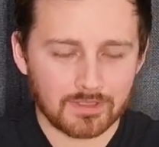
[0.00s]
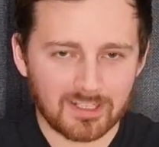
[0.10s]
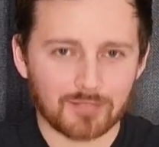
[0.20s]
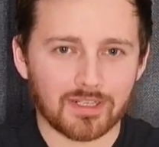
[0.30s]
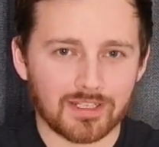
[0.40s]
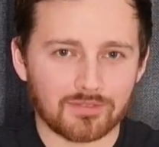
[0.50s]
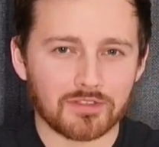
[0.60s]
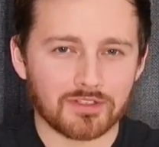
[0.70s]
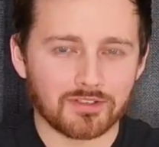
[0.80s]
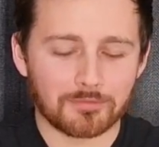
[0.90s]
Yeah, I'm liking
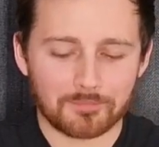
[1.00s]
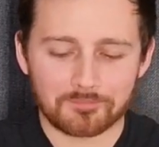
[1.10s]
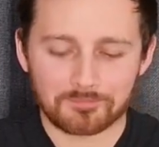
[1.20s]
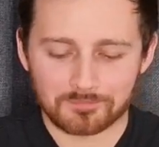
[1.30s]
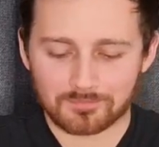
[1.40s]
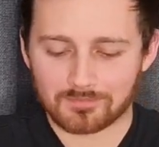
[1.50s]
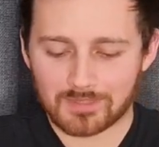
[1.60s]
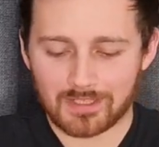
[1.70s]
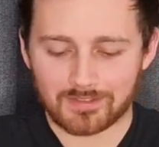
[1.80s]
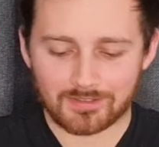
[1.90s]
this.
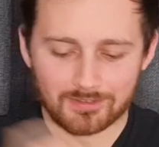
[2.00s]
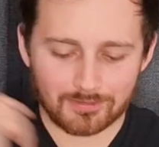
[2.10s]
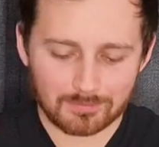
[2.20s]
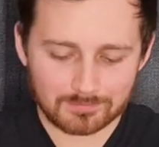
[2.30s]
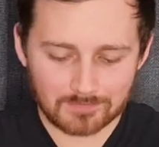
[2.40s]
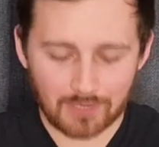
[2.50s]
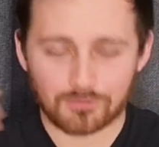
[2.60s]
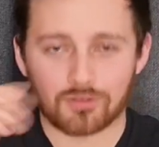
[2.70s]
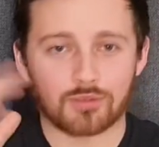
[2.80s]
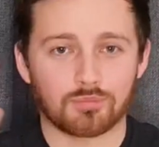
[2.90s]
It's
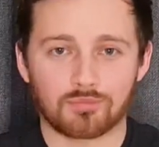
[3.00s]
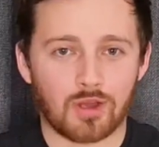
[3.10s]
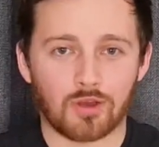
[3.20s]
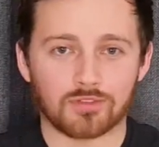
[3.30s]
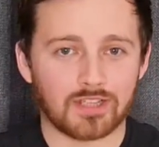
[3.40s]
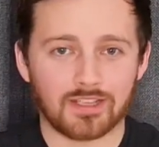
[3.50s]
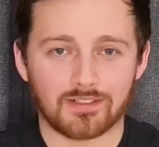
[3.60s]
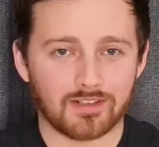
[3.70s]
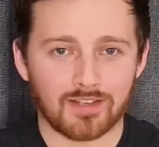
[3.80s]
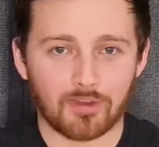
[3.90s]
after a hot day
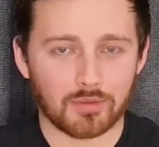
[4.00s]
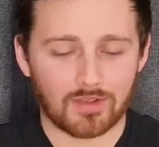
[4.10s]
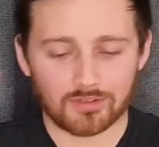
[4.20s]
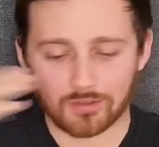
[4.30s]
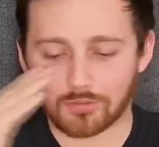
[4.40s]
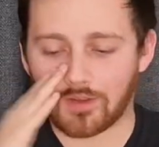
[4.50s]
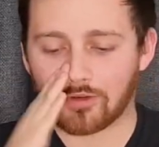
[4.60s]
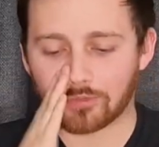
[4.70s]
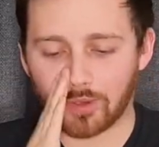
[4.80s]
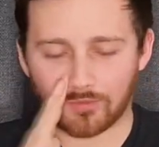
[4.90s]
today that we've had so
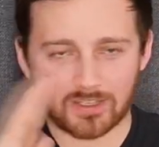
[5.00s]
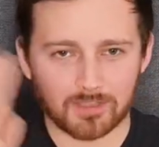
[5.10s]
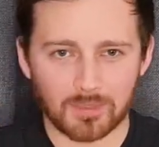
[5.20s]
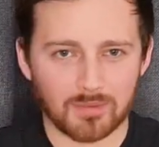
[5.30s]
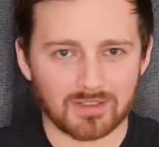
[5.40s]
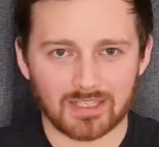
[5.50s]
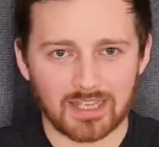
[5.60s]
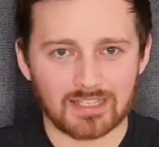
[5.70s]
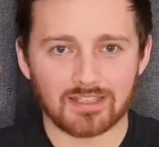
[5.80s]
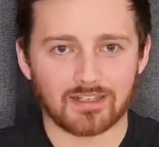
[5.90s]
far as well. I think it's been about
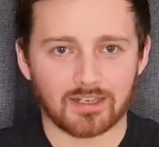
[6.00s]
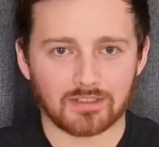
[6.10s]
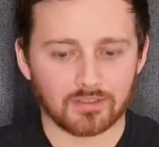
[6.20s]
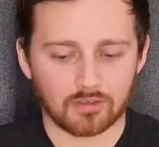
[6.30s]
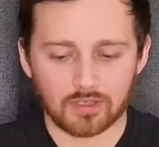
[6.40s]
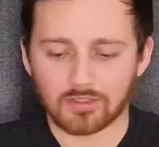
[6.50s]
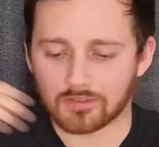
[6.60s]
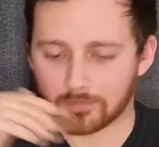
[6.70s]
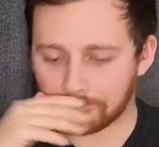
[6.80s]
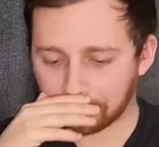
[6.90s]
like 18, 19
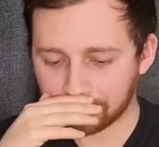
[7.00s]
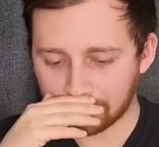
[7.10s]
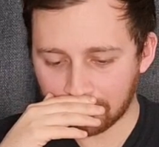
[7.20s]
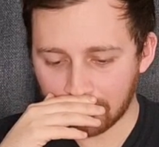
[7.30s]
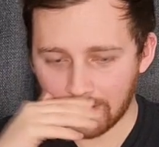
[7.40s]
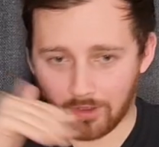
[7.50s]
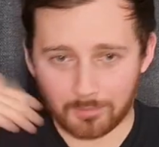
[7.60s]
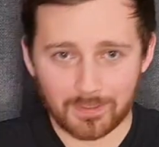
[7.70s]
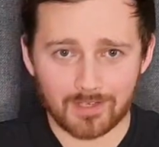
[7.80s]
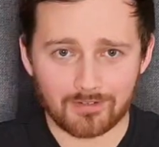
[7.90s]
degrees
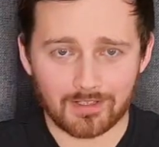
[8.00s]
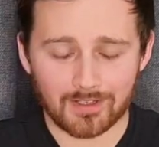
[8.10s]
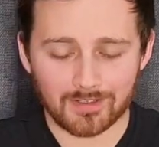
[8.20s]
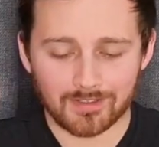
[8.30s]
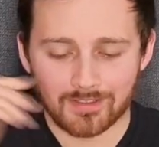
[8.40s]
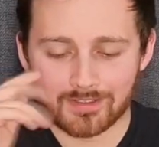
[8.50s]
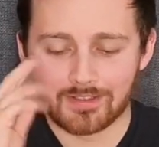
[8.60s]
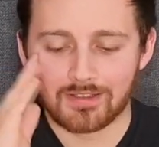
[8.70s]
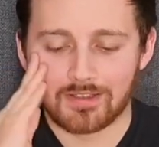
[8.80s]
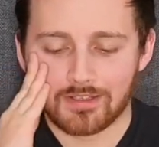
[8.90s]
up here in the
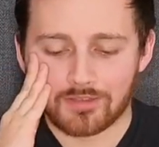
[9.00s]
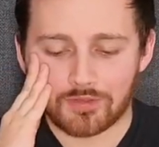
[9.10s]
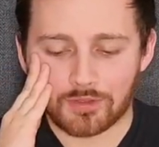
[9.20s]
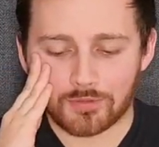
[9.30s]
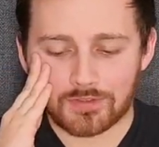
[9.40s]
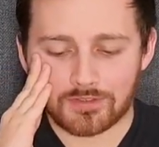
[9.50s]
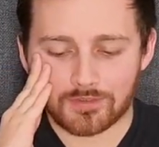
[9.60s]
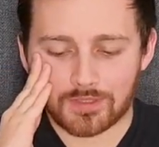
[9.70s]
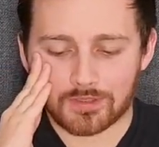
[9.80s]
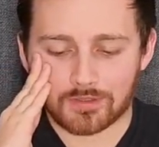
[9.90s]
northeast
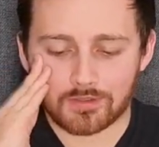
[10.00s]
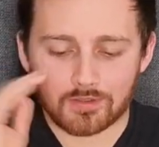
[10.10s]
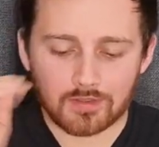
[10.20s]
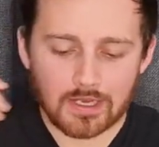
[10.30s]
of England.